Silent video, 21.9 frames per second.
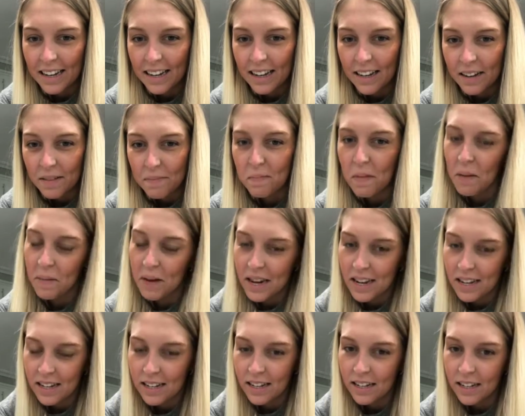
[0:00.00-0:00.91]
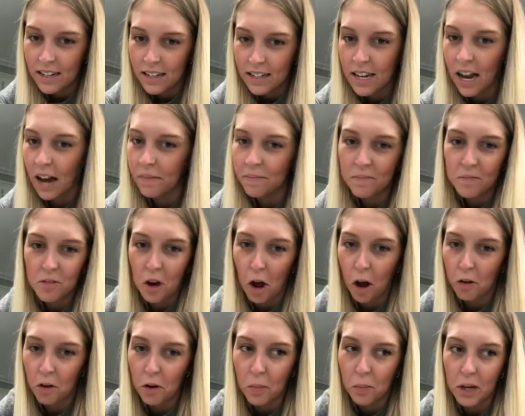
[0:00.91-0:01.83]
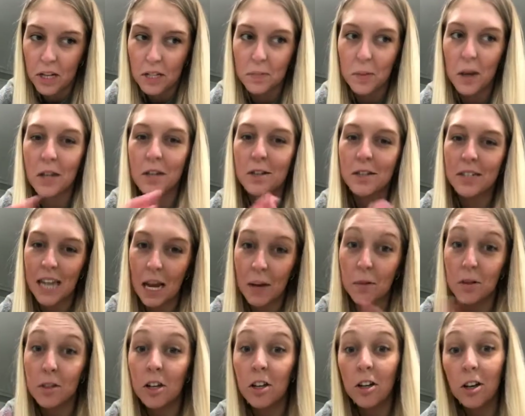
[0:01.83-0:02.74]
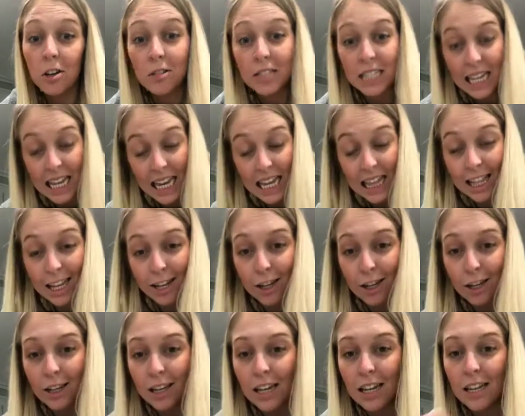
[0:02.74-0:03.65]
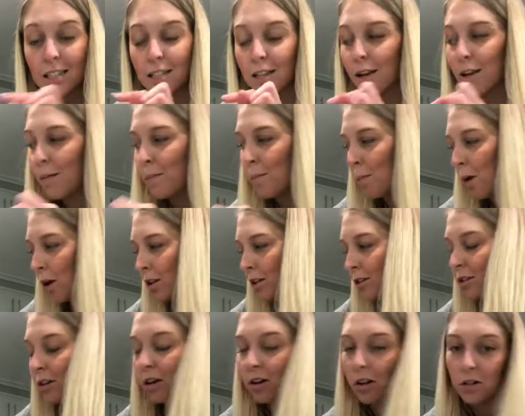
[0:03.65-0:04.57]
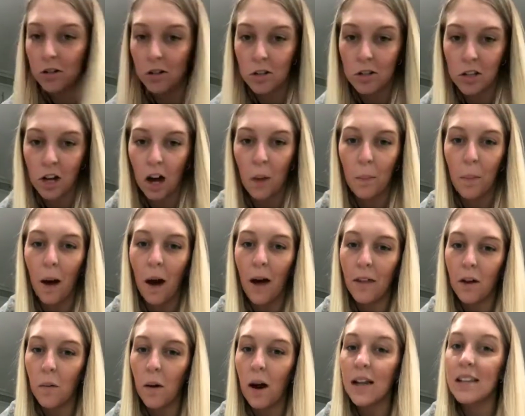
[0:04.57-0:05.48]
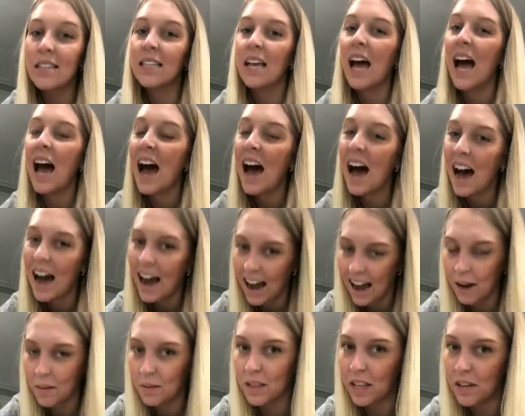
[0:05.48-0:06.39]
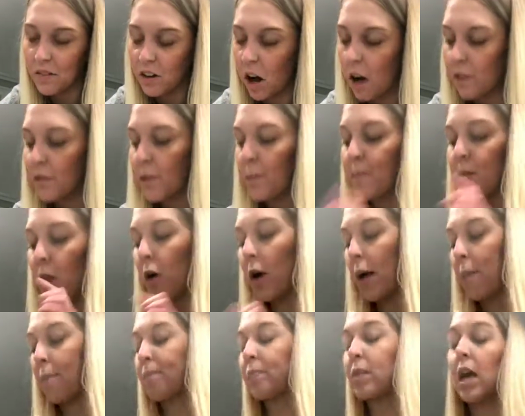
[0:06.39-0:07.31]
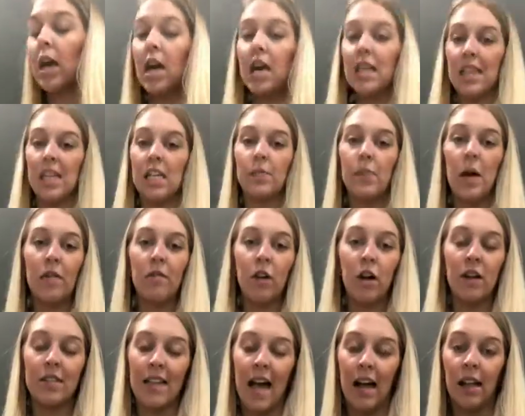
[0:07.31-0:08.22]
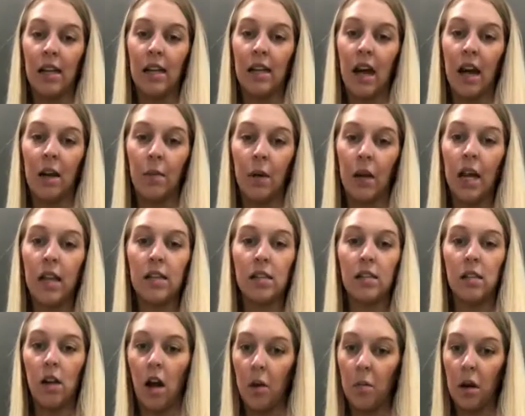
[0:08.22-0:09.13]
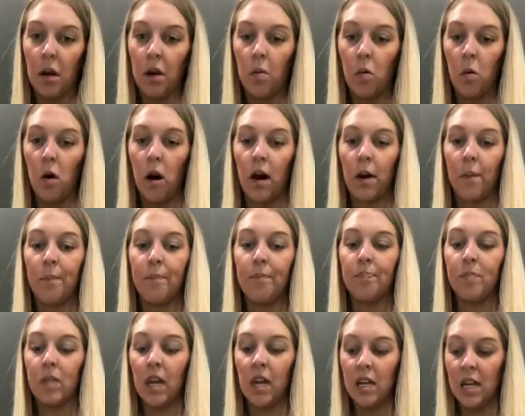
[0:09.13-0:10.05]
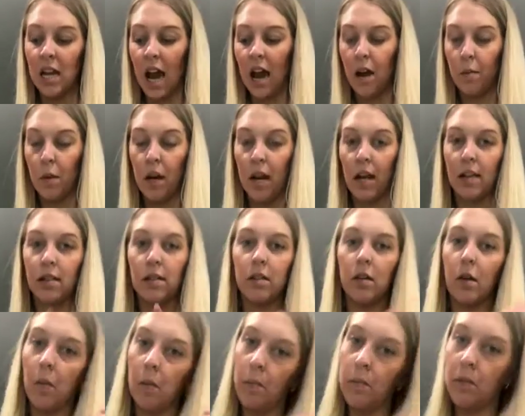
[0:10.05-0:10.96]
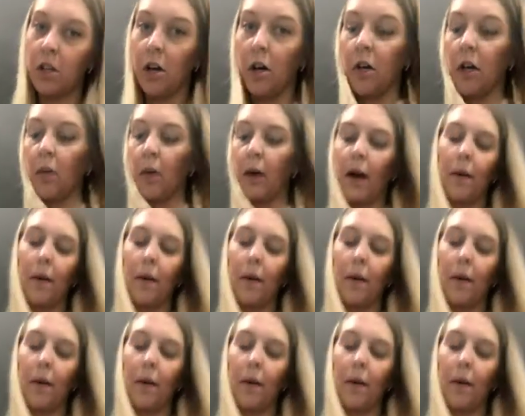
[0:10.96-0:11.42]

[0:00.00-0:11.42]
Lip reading: Maybe. Yeah, not a replacement. Table salt goes in the cookies. Maldon salt goes on top. Otherwise, I would leave it off. Okay, these bake for exactly 9 minutes. Not a minute more, 9 minutes. So here we go.